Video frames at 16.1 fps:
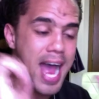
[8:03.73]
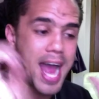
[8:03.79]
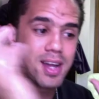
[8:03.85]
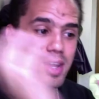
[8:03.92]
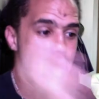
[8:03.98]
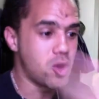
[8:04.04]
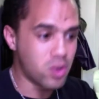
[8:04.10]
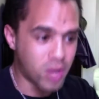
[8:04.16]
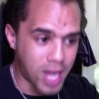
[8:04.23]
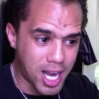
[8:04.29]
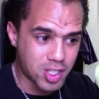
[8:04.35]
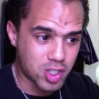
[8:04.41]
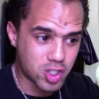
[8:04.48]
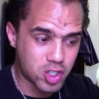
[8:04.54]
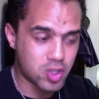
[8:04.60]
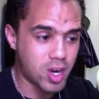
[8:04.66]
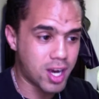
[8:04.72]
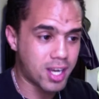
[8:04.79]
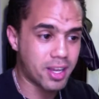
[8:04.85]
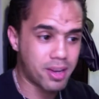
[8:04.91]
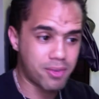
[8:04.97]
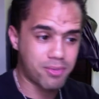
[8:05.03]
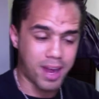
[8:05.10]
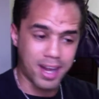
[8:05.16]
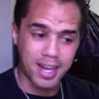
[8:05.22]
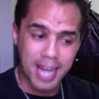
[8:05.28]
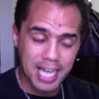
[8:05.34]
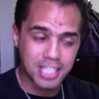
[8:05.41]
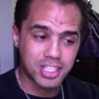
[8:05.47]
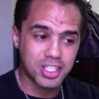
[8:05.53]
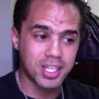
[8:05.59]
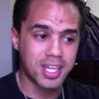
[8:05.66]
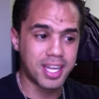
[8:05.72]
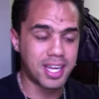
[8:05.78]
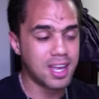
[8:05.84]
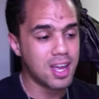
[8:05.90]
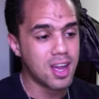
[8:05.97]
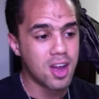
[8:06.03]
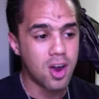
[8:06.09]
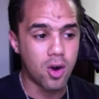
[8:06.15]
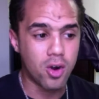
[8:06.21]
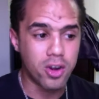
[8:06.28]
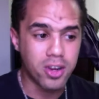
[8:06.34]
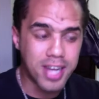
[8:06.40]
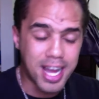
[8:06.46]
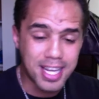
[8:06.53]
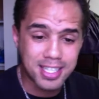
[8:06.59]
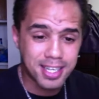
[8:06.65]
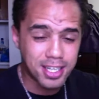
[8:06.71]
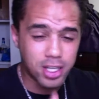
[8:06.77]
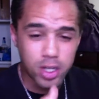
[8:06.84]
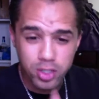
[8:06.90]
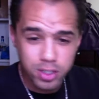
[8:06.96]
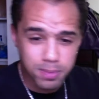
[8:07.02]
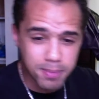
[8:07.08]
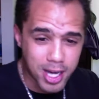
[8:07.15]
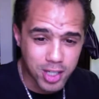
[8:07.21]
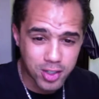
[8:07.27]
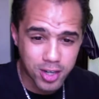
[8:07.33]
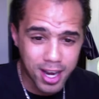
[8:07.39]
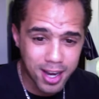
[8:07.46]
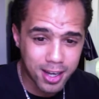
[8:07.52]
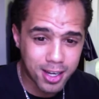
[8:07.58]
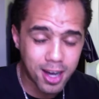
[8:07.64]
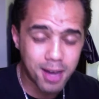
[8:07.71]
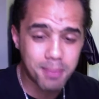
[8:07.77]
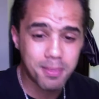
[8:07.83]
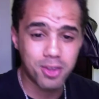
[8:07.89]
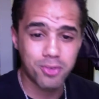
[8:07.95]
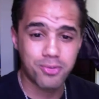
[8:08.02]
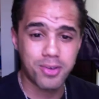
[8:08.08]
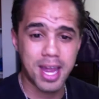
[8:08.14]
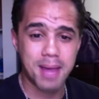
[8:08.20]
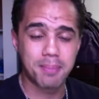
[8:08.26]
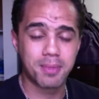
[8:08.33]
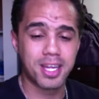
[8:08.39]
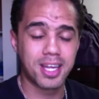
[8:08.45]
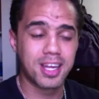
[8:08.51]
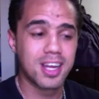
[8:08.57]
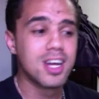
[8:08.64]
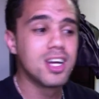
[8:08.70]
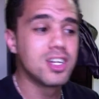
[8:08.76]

know you guys are struggling financially, or you guys could use some extra income in the family.